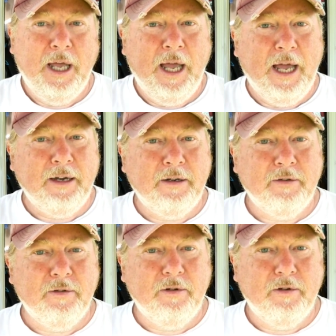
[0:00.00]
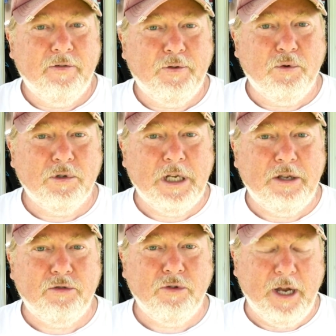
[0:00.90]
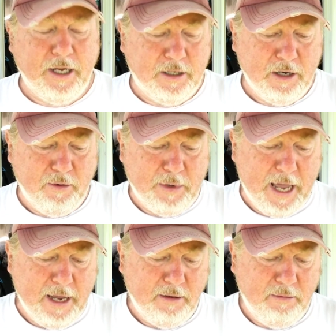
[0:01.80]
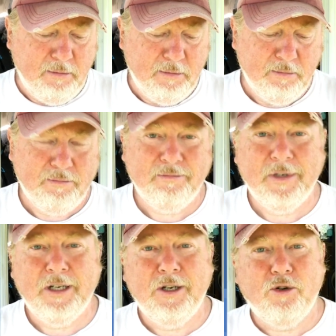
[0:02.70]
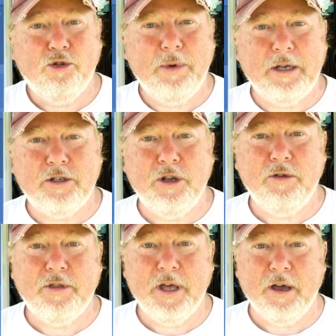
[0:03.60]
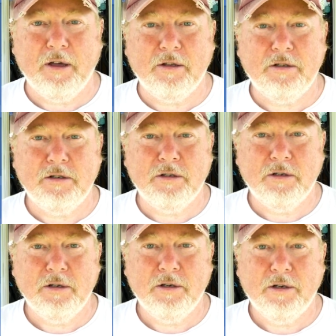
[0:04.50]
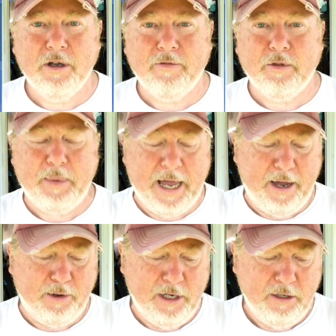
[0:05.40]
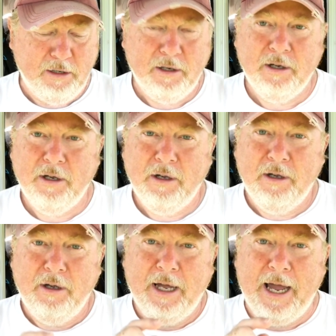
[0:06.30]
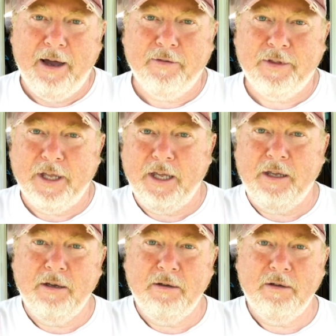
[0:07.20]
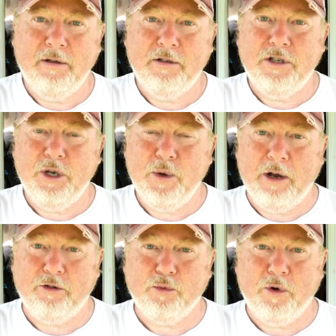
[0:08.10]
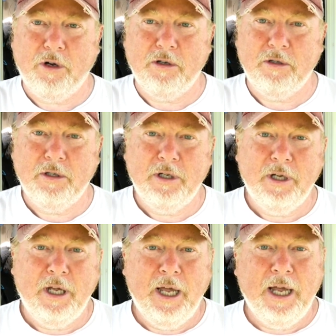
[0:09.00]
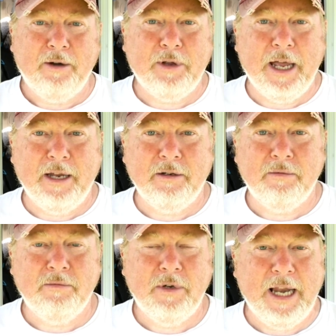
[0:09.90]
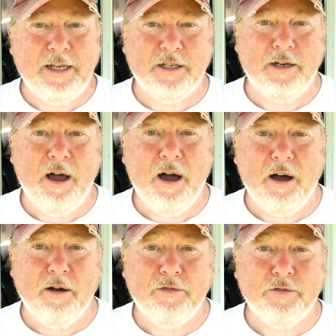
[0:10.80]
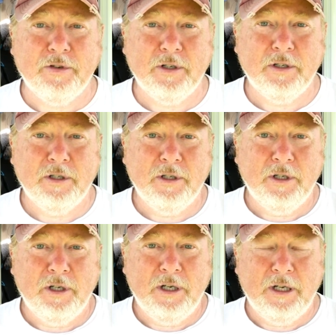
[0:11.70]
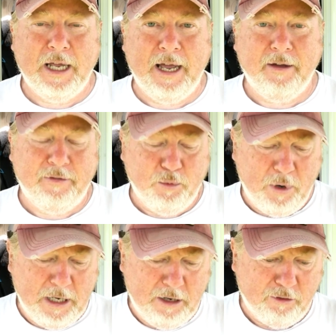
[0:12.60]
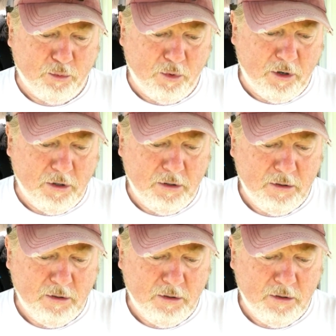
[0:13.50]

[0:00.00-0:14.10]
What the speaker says: and 43, so I'm getting almost two thirds of the power out of the 200 watt, and I'm getting less than half out of the 100 watt.